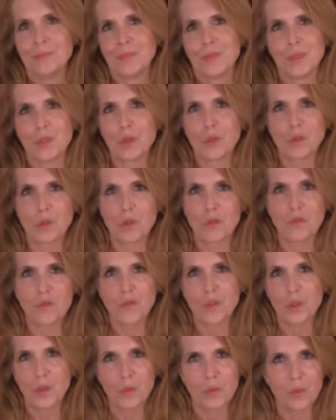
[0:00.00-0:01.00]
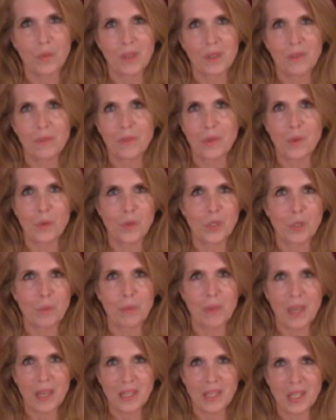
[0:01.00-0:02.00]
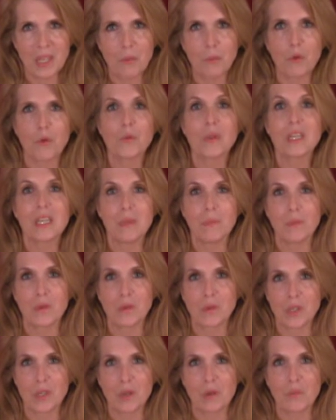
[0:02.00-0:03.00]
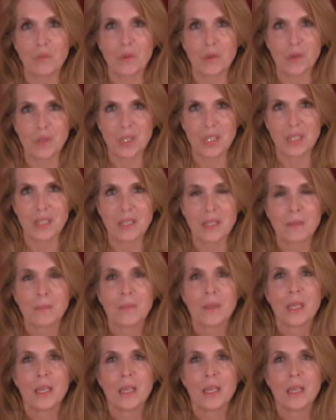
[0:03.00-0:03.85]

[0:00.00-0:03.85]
Those aren't filled with those supplies anymore. We keep those in our purses.